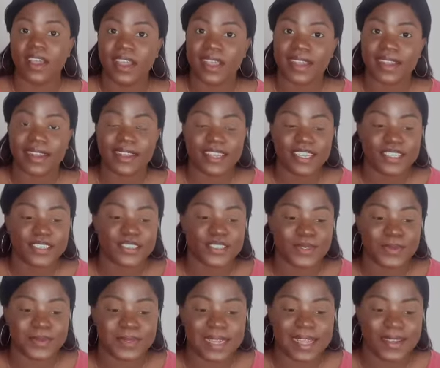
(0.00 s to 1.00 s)
Alright,
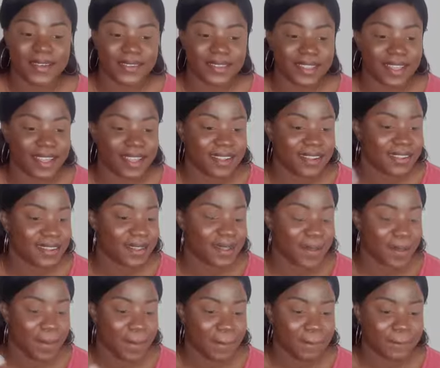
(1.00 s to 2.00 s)
so now that
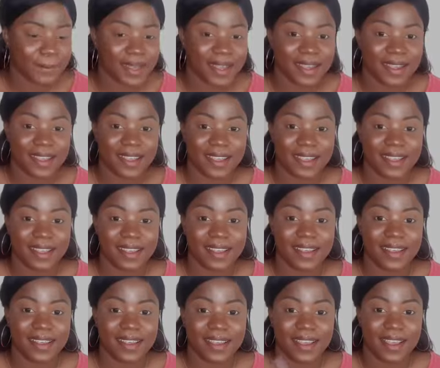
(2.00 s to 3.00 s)

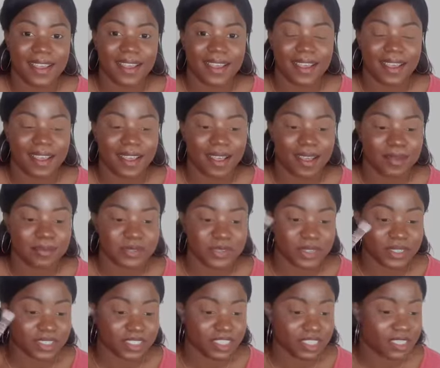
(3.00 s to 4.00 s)
my
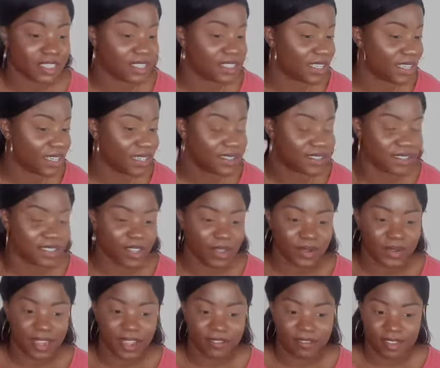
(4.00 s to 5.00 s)
transition shade is
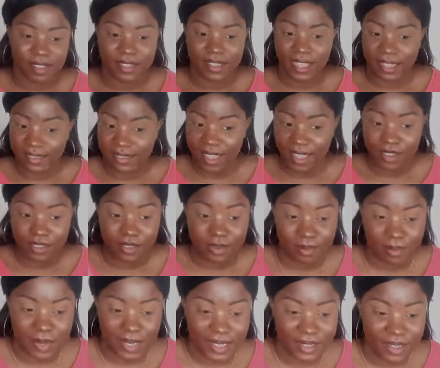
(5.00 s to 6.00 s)
down, I felt like that
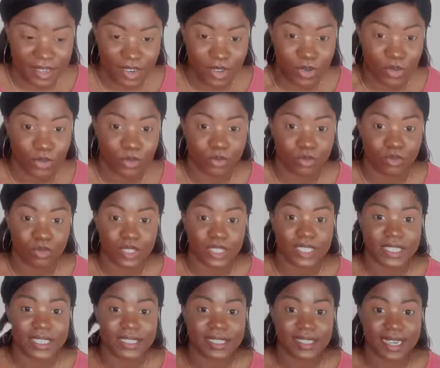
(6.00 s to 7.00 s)
blended out
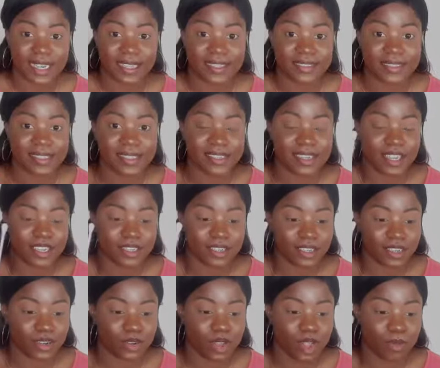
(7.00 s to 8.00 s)
really nicely.
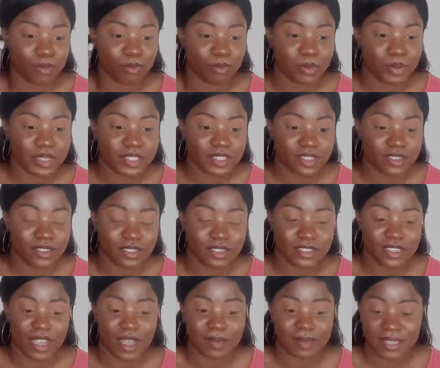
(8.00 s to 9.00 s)
That did a pretty
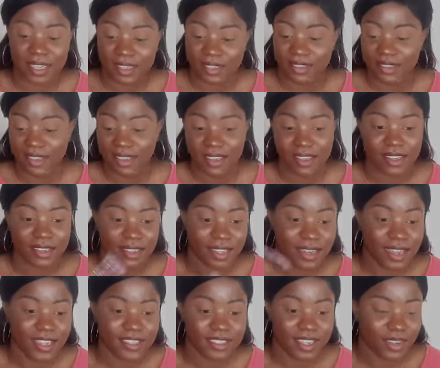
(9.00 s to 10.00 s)
good job. That
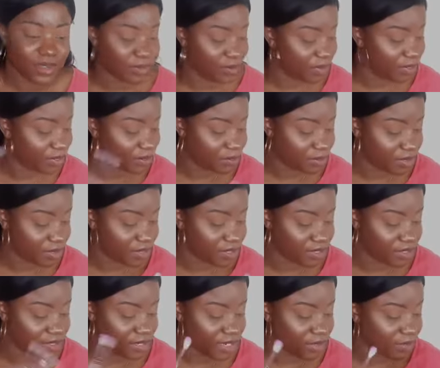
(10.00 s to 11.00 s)
eyeshadow was
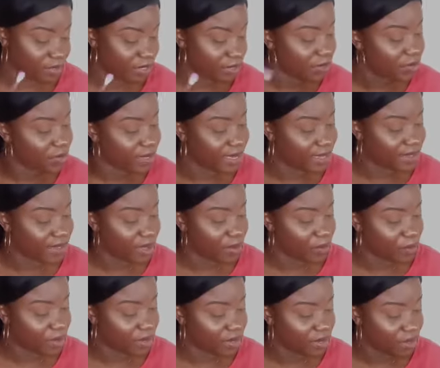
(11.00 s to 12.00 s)
pretty good. I really do like
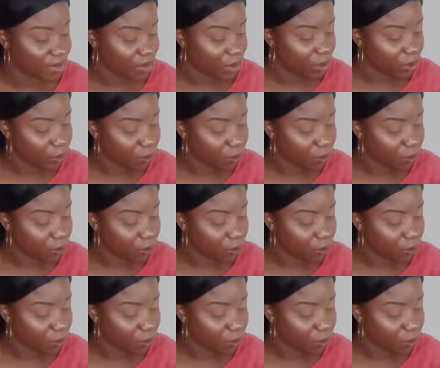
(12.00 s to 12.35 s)
that one.